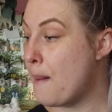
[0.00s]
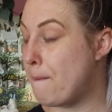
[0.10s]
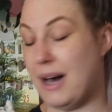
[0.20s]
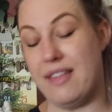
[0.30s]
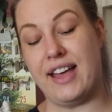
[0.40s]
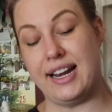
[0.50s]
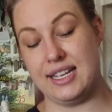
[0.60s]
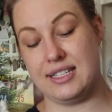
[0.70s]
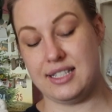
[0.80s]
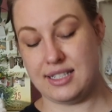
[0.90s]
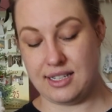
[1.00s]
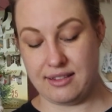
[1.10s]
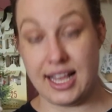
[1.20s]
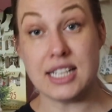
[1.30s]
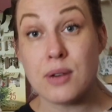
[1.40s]
But that's
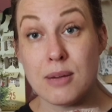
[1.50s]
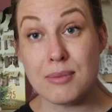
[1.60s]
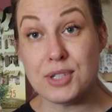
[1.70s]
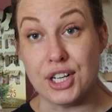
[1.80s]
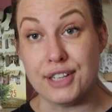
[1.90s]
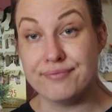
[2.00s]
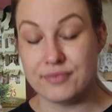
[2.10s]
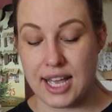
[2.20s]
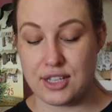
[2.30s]
where I'm up to.